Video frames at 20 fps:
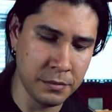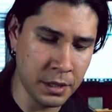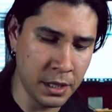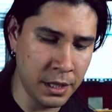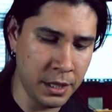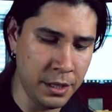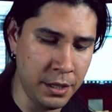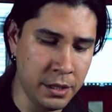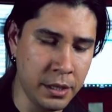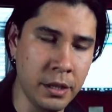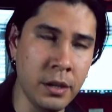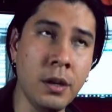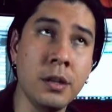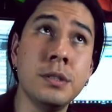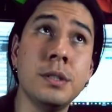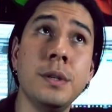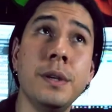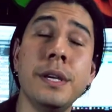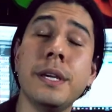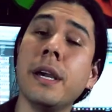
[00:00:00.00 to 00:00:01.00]
you can
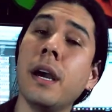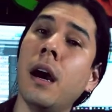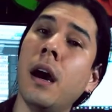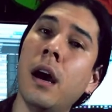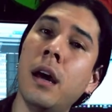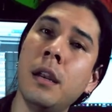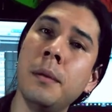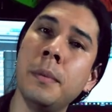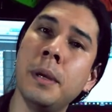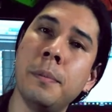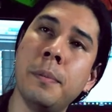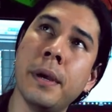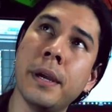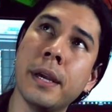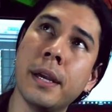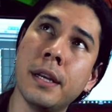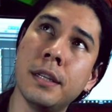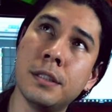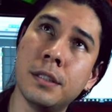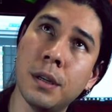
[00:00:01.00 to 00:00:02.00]
also economy pick
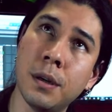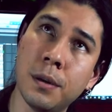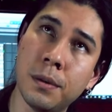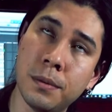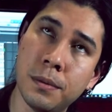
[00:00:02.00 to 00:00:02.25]
it, so